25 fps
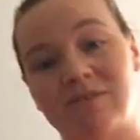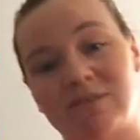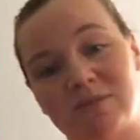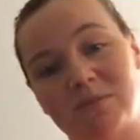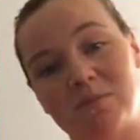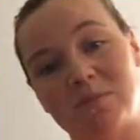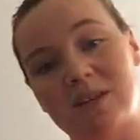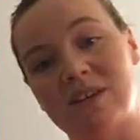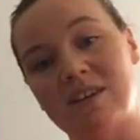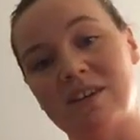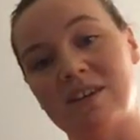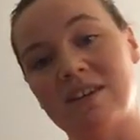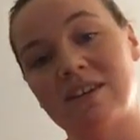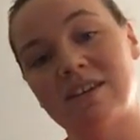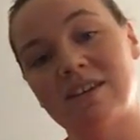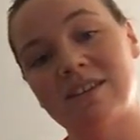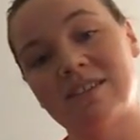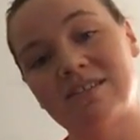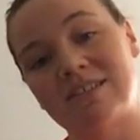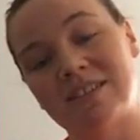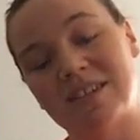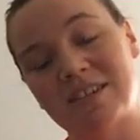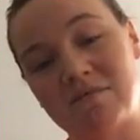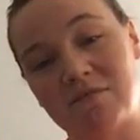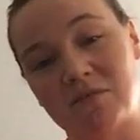to be
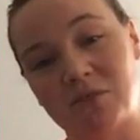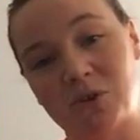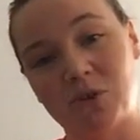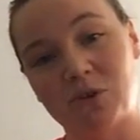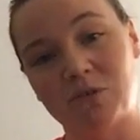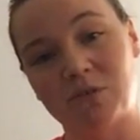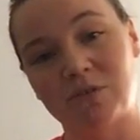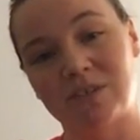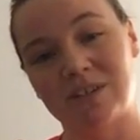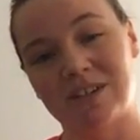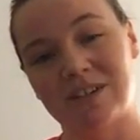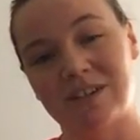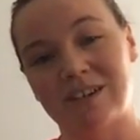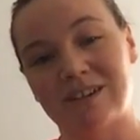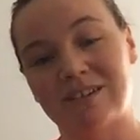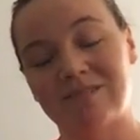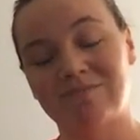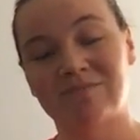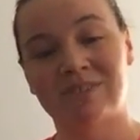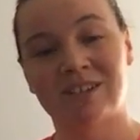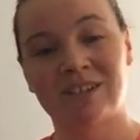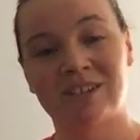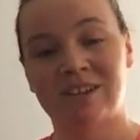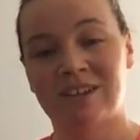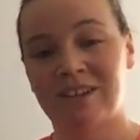like involved in a
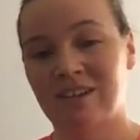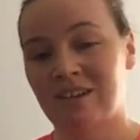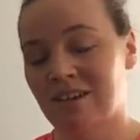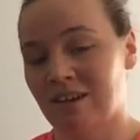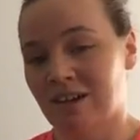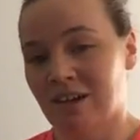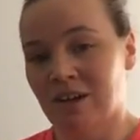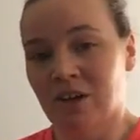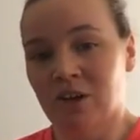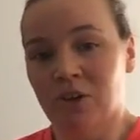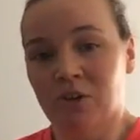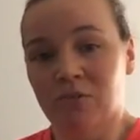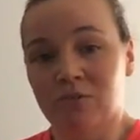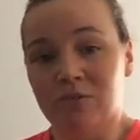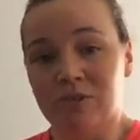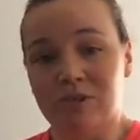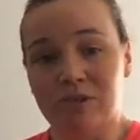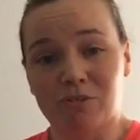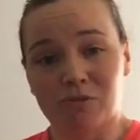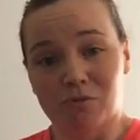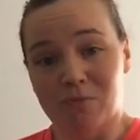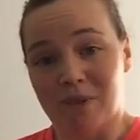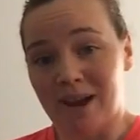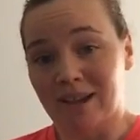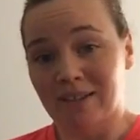really
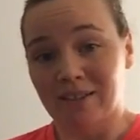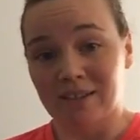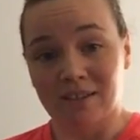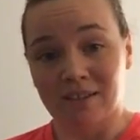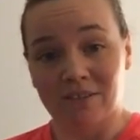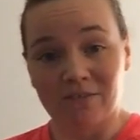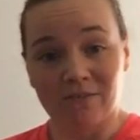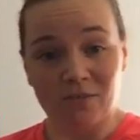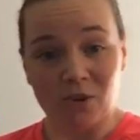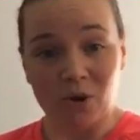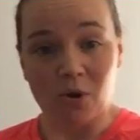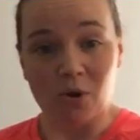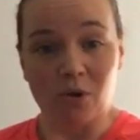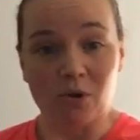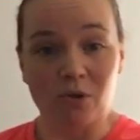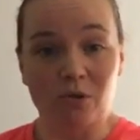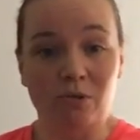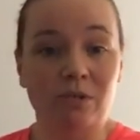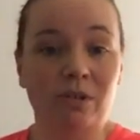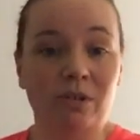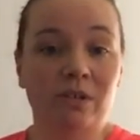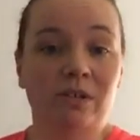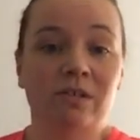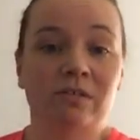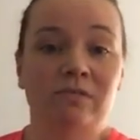traumatic
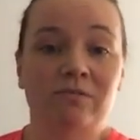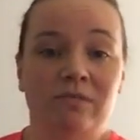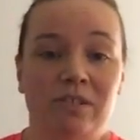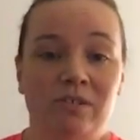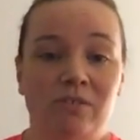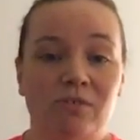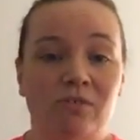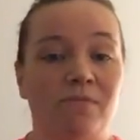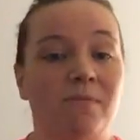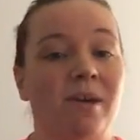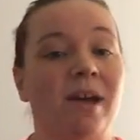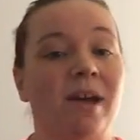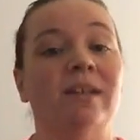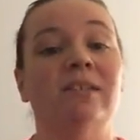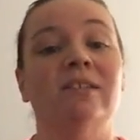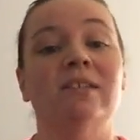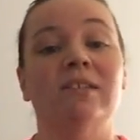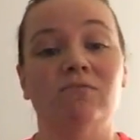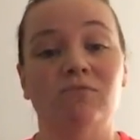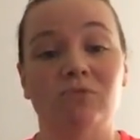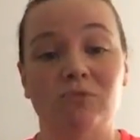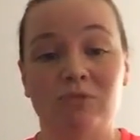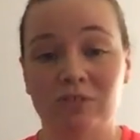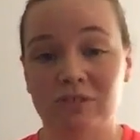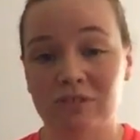fall, really
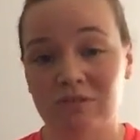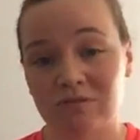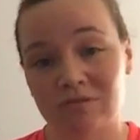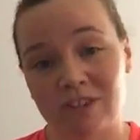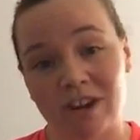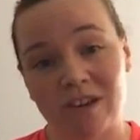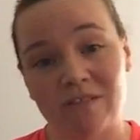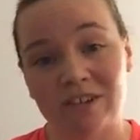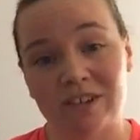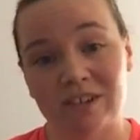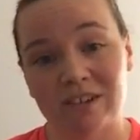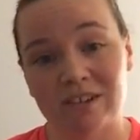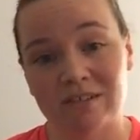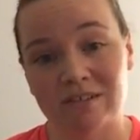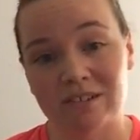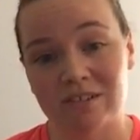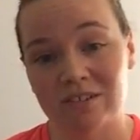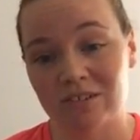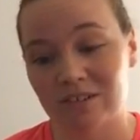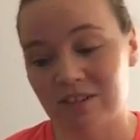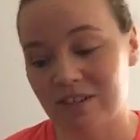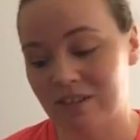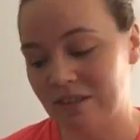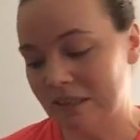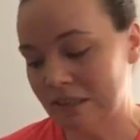traumatic road traffic
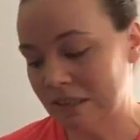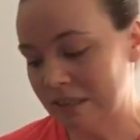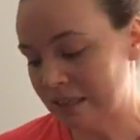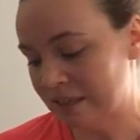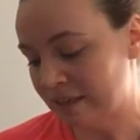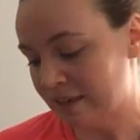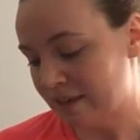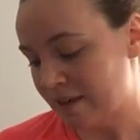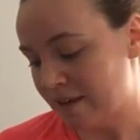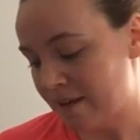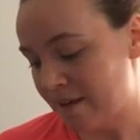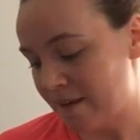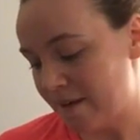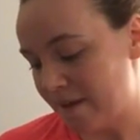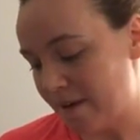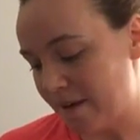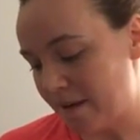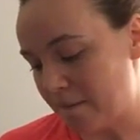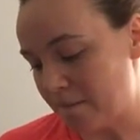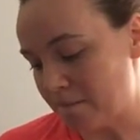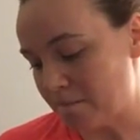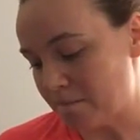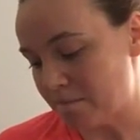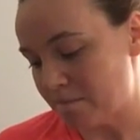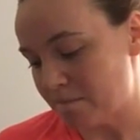collision.
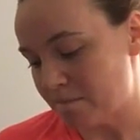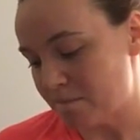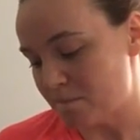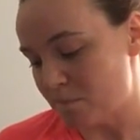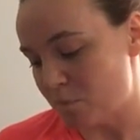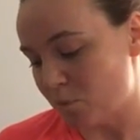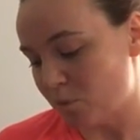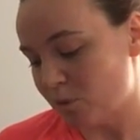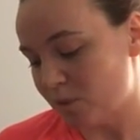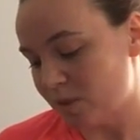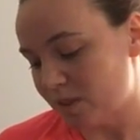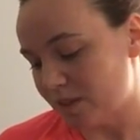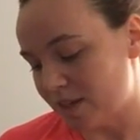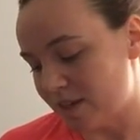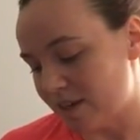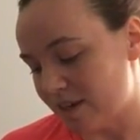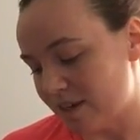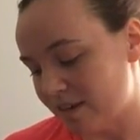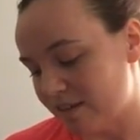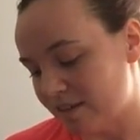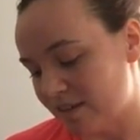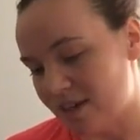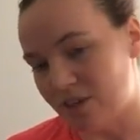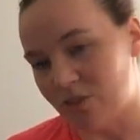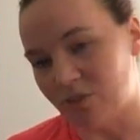Most
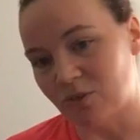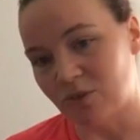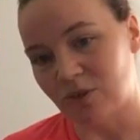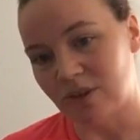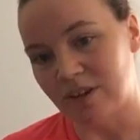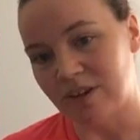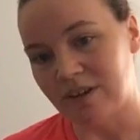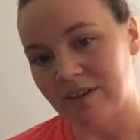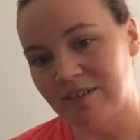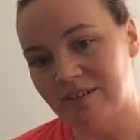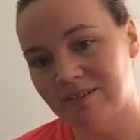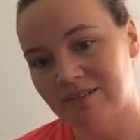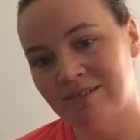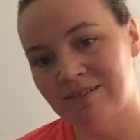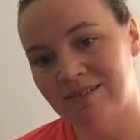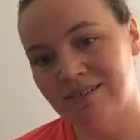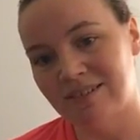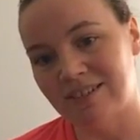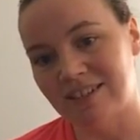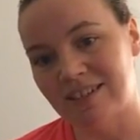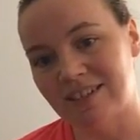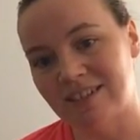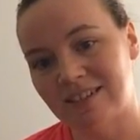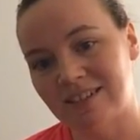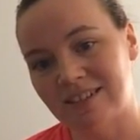likely you're gonna
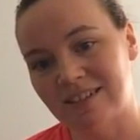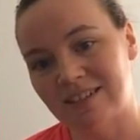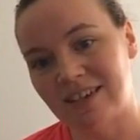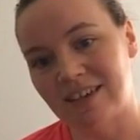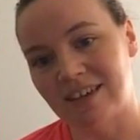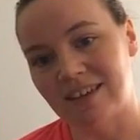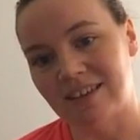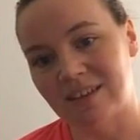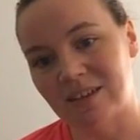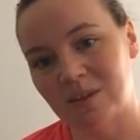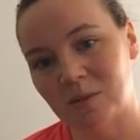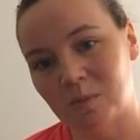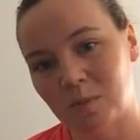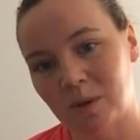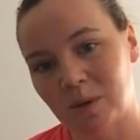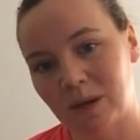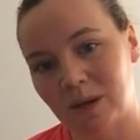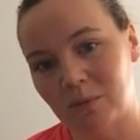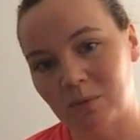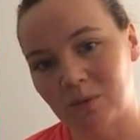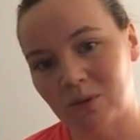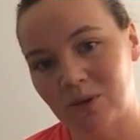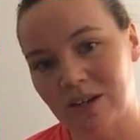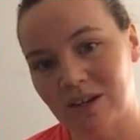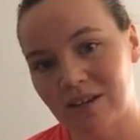dislocate this bad
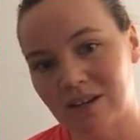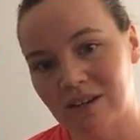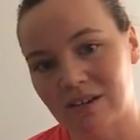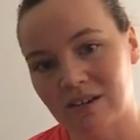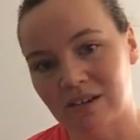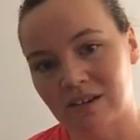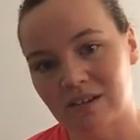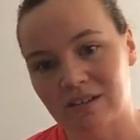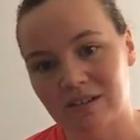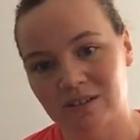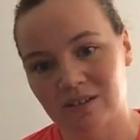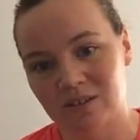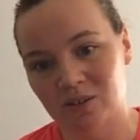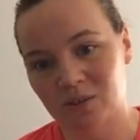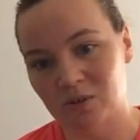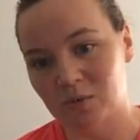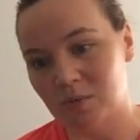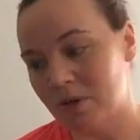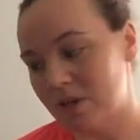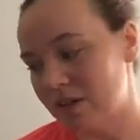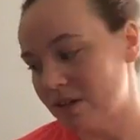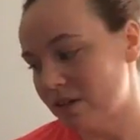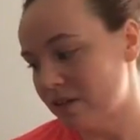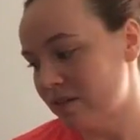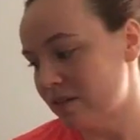boy in here, this
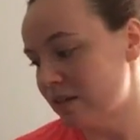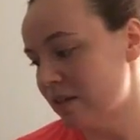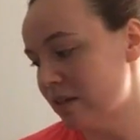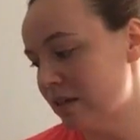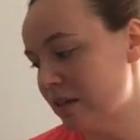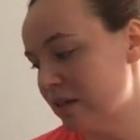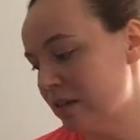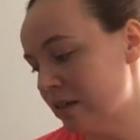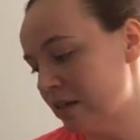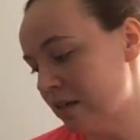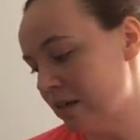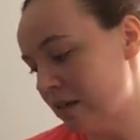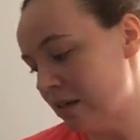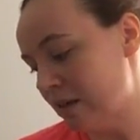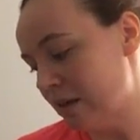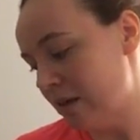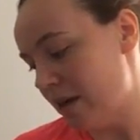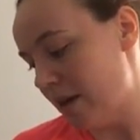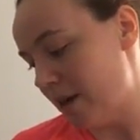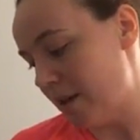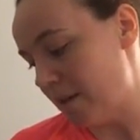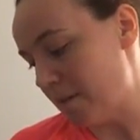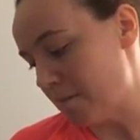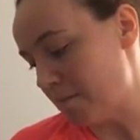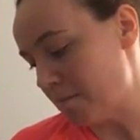
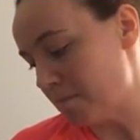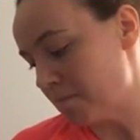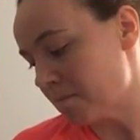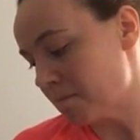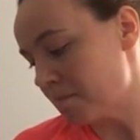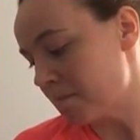humerus.